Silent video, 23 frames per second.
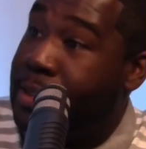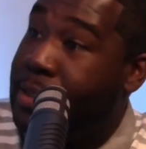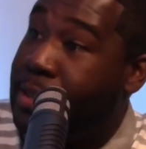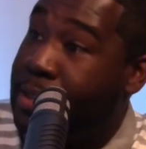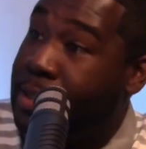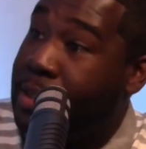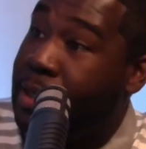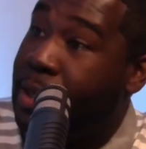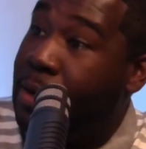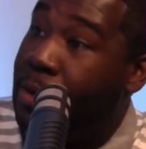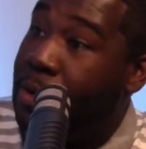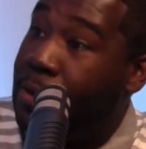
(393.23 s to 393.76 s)
us
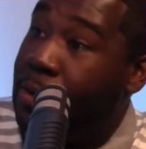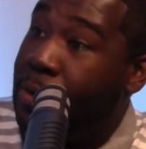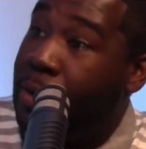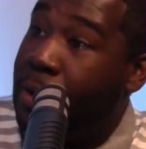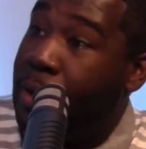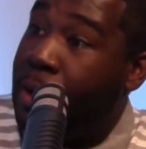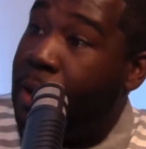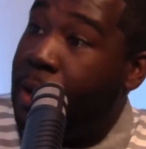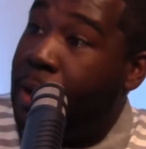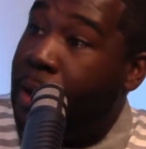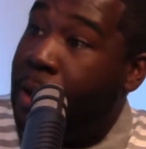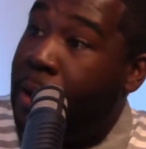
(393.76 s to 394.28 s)
know,
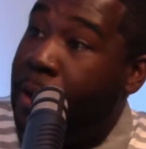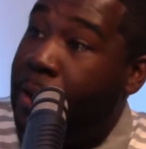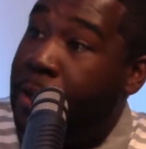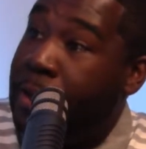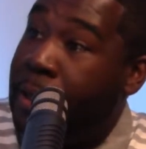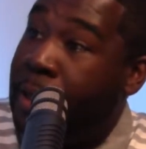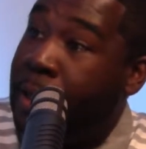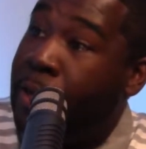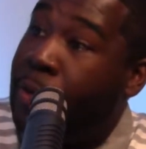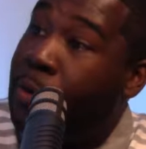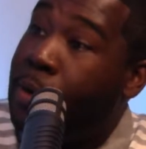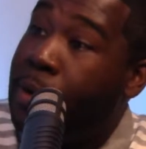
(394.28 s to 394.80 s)

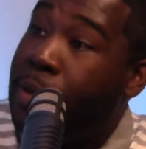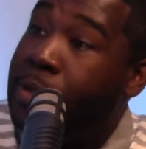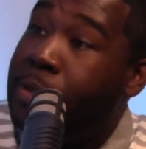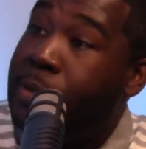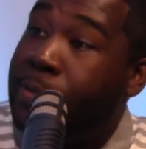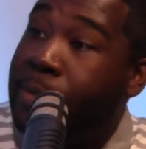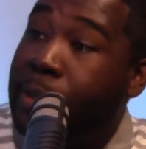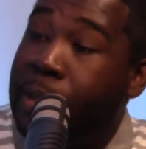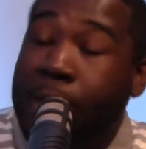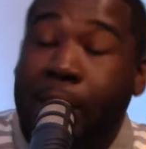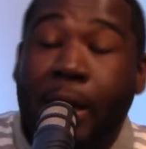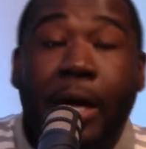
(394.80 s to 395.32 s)
in order to
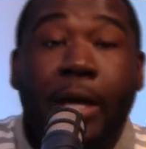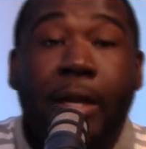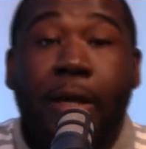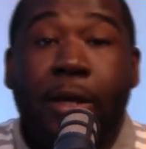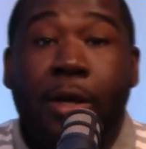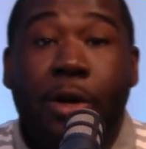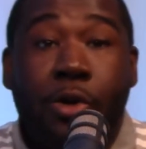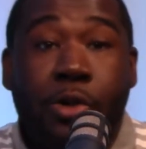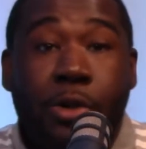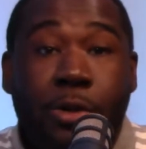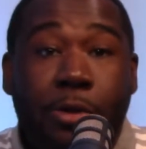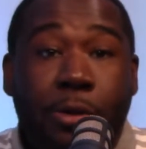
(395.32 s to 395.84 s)
be
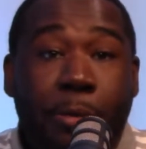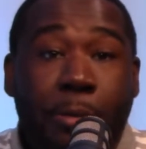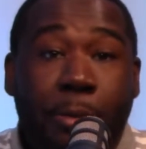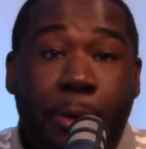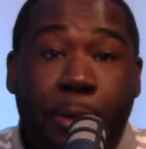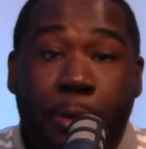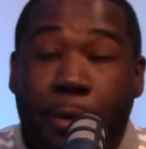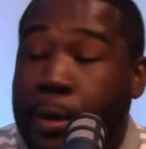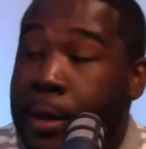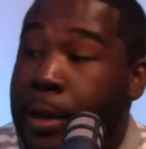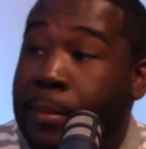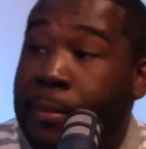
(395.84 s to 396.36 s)

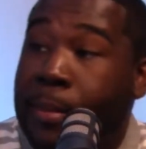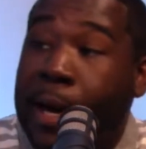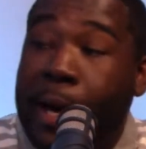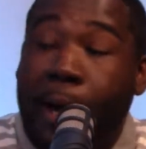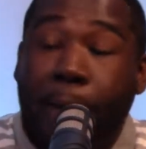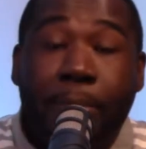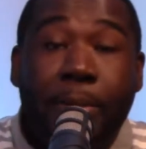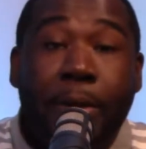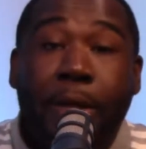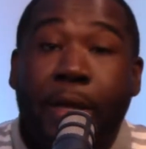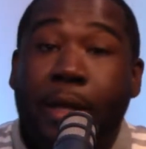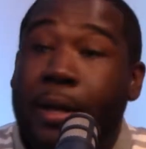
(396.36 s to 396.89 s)
non-negotiable, in my
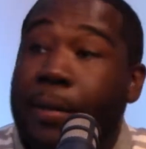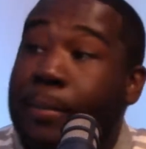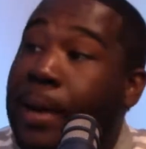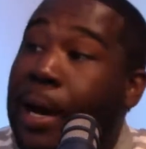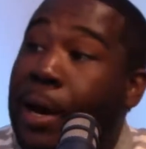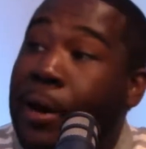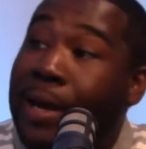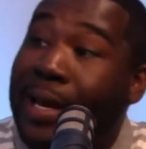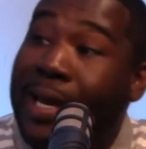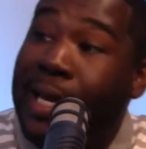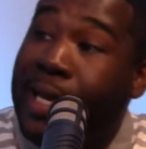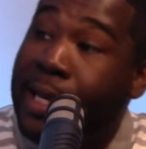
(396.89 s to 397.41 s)
opinion,
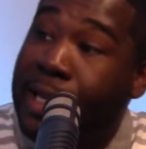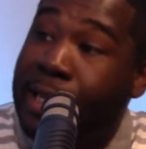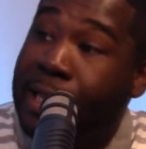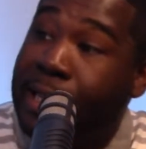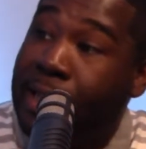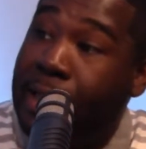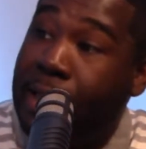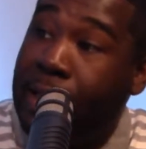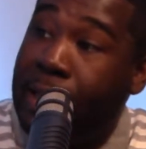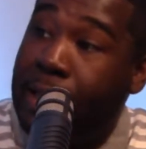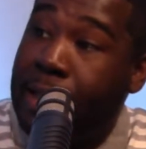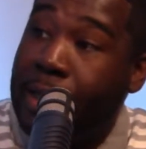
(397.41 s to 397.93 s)
about
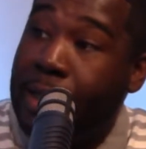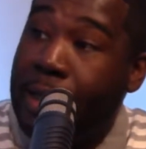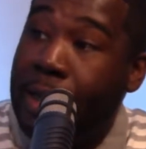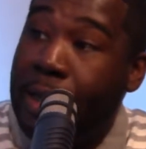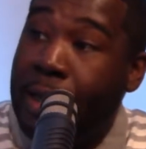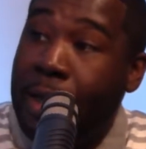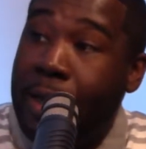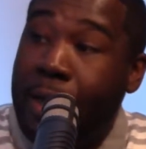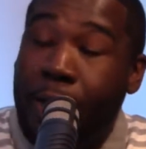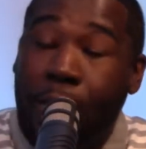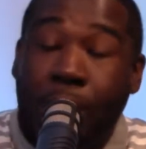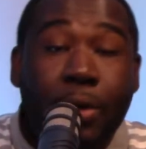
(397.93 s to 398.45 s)
anything,
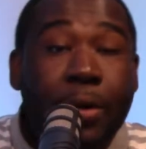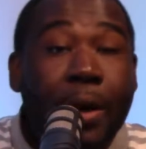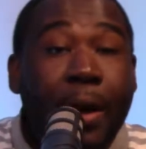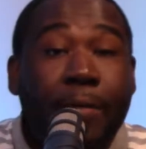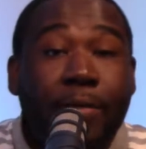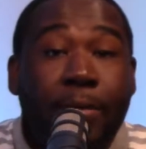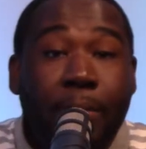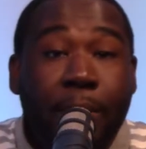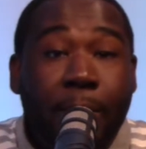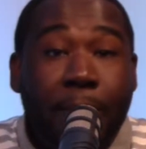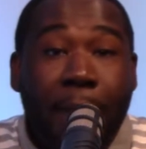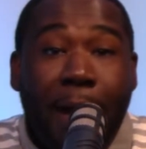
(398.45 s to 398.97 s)
you have
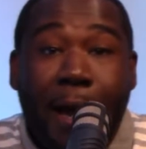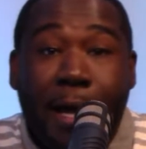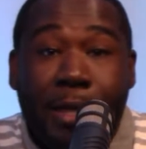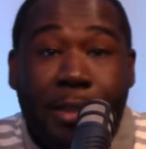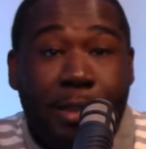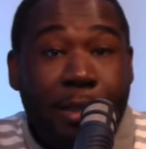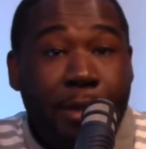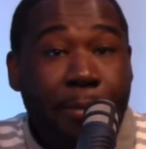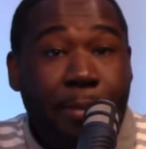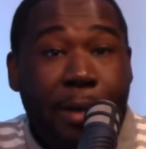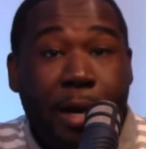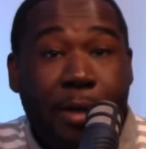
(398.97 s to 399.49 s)
to be
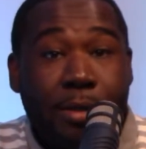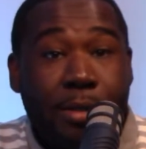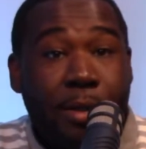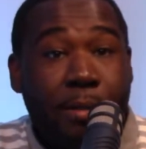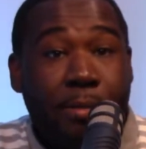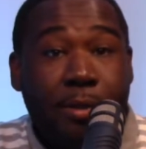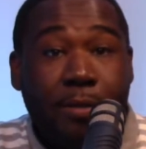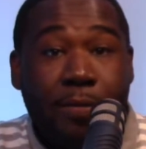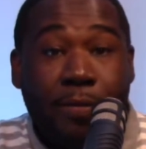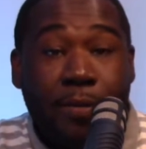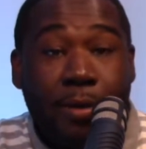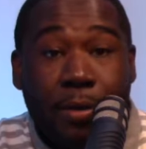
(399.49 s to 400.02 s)
passionate about
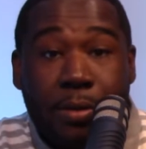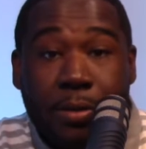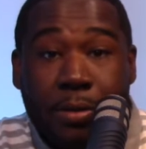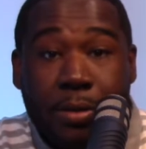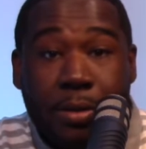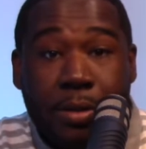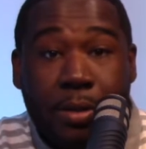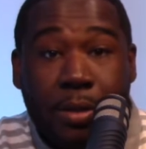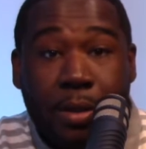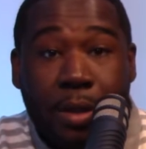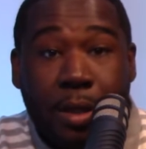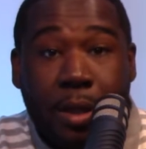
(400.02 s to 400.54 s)
something
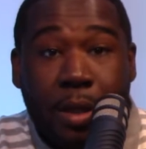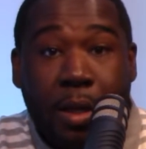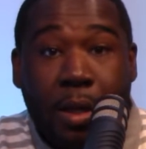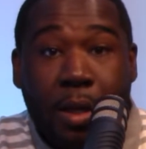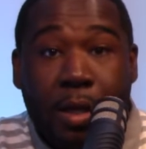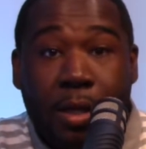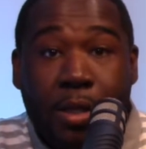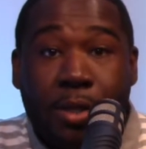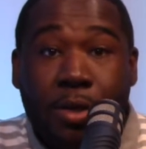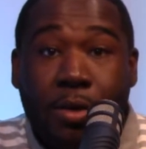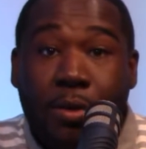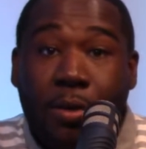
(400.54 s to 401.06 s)
first.
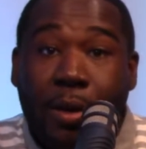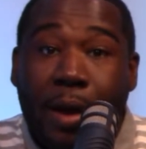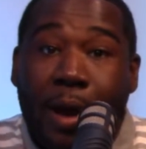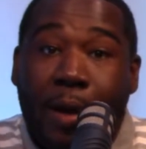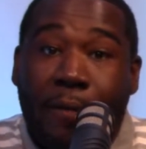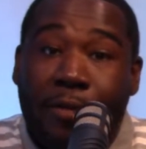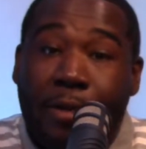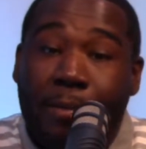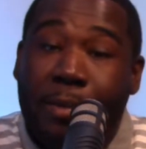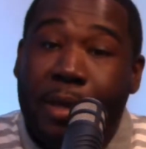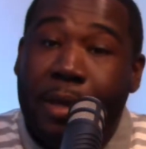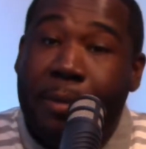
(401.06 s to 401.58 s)
So you
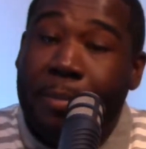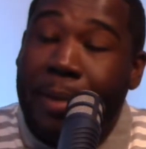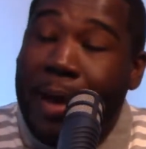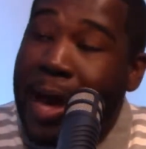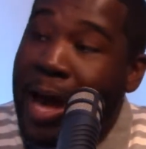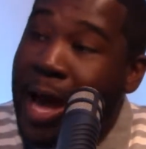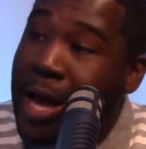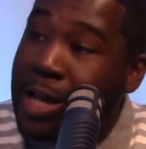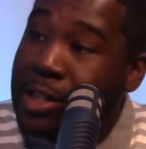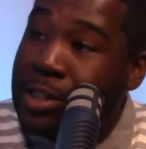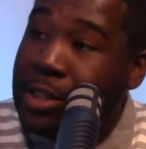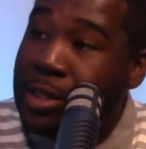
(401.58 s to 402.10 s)
have to be
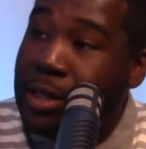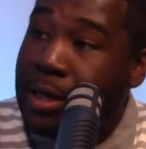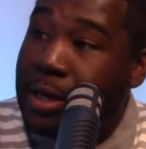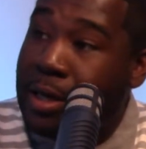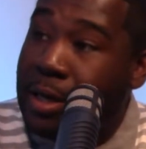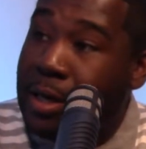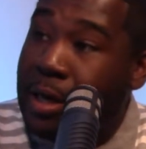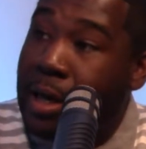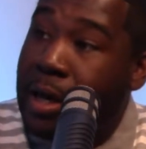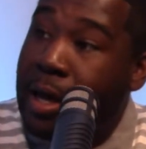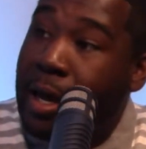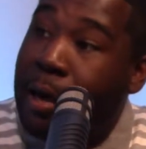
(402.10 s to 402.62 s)
passionate
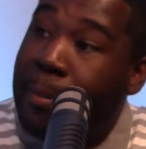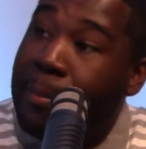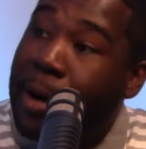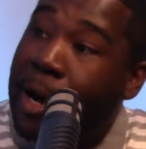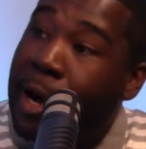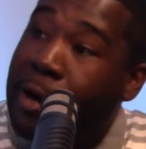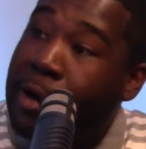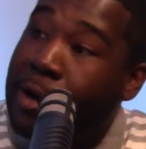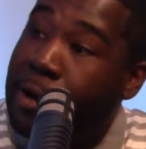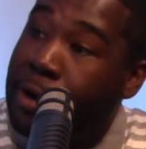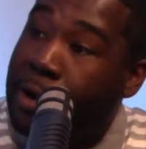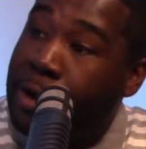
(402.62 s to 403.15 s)
about your